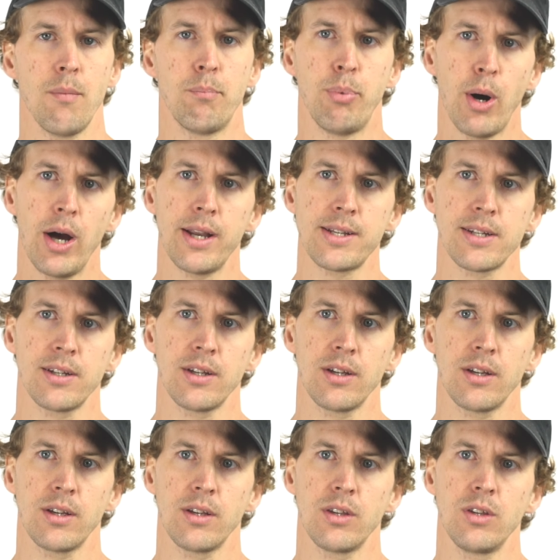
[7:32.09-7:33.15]
But
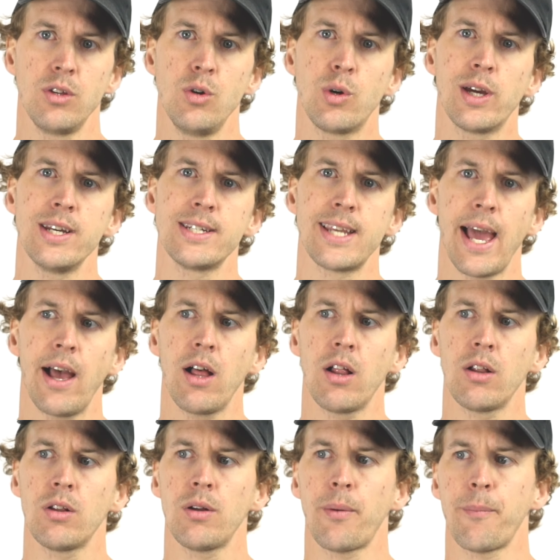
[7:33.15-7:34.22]
you can
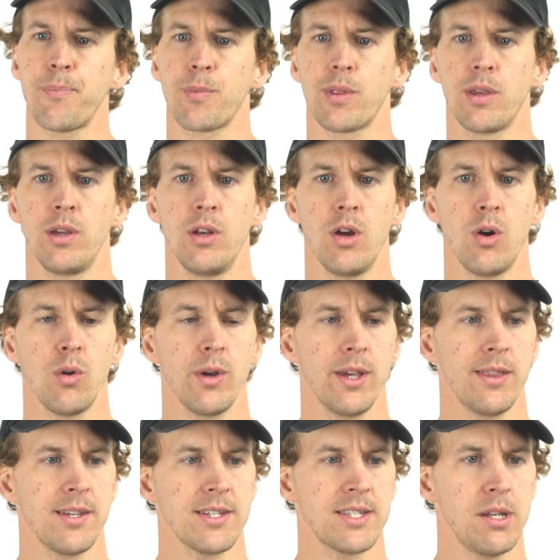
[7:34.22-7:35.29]
tell, in
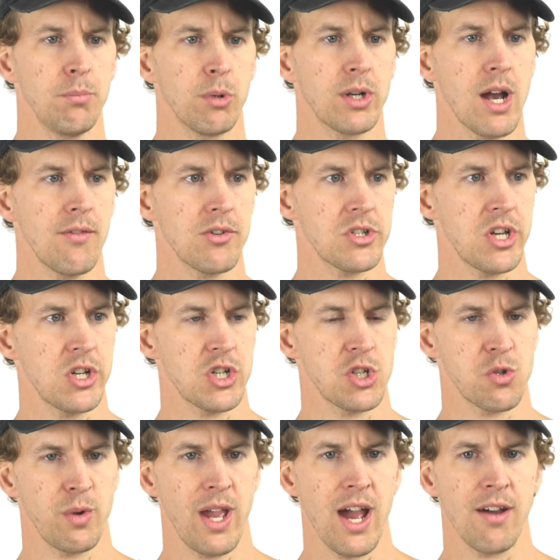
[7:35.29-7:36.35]
these deeper conversations
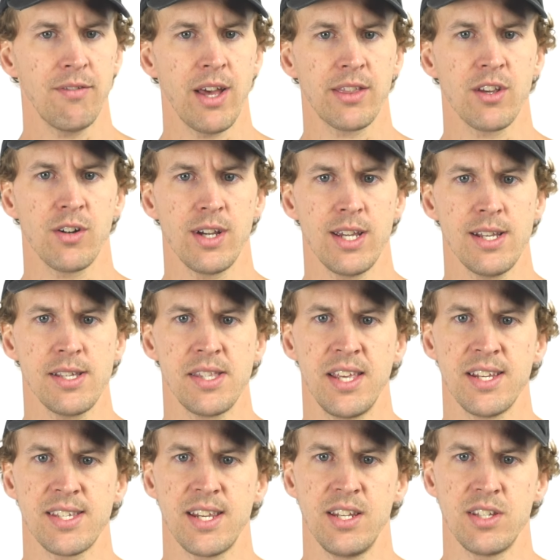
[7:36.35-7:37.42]
we have, that there is
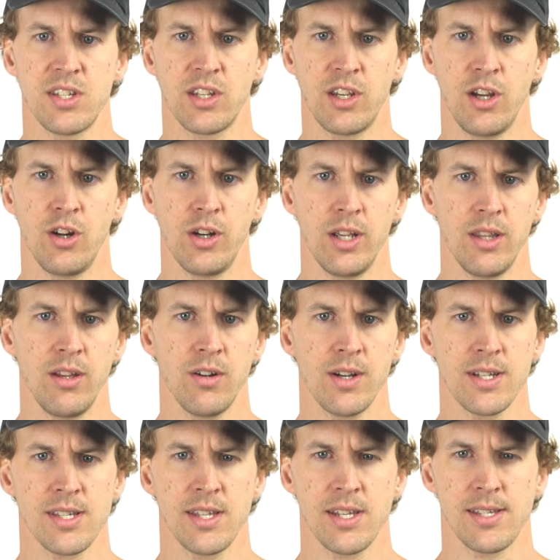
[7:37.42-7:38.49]
this insecurity, there
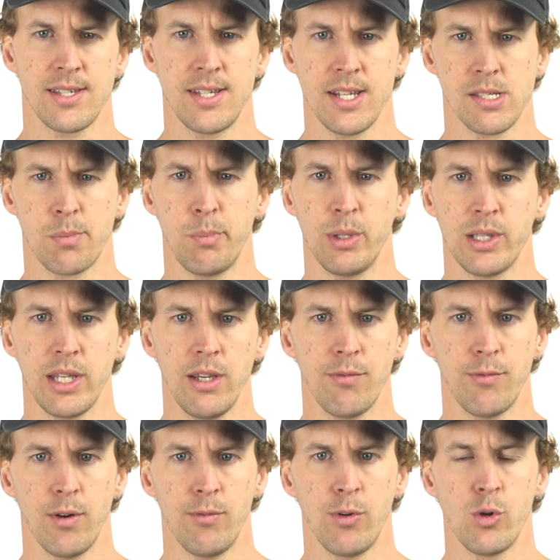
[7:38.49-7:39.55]
is this
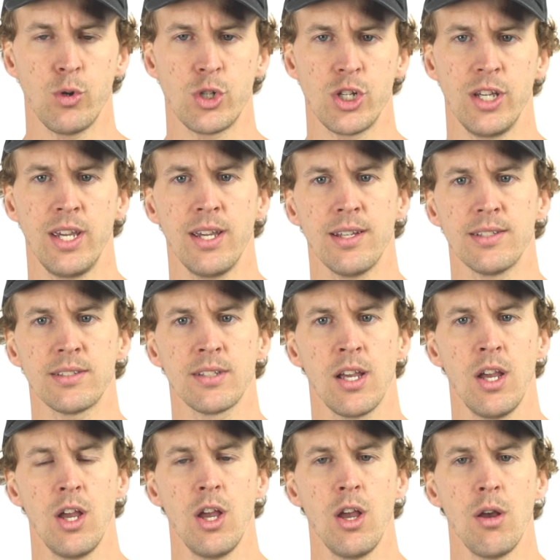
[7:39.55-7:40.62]
disbelief of who she is,
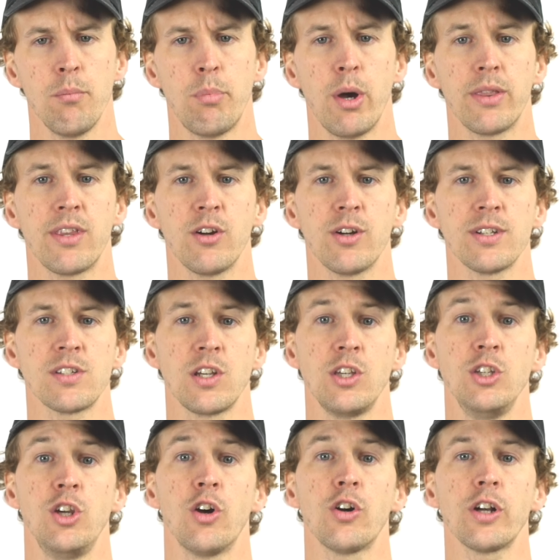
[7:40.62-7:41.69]
but there is a
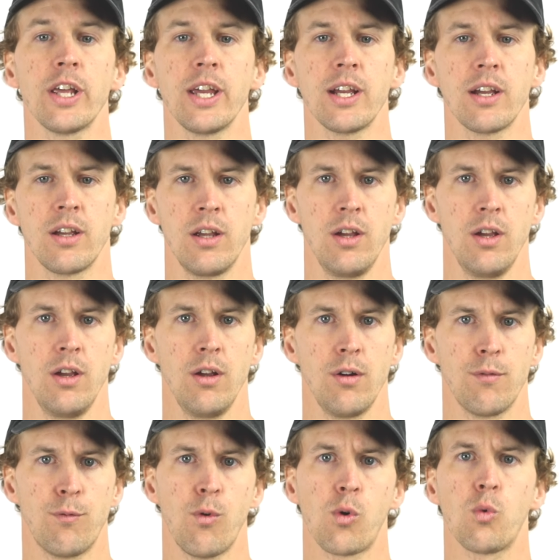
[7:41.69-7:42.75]
yearning
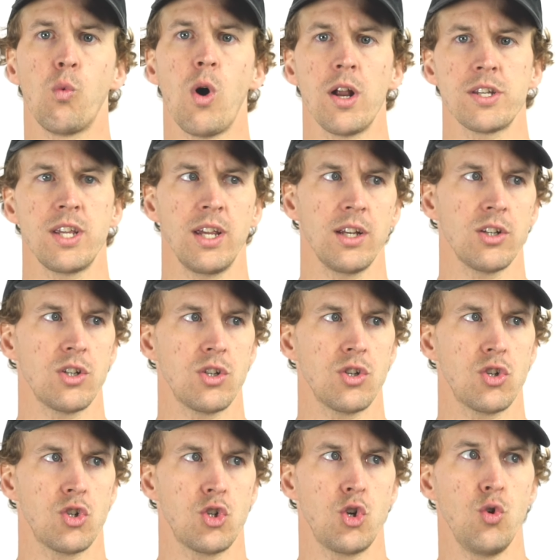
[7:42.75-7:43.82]
for wanting
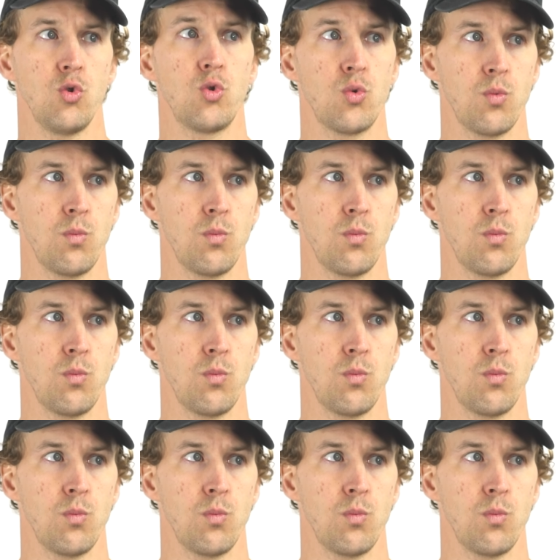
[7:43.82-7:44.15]
to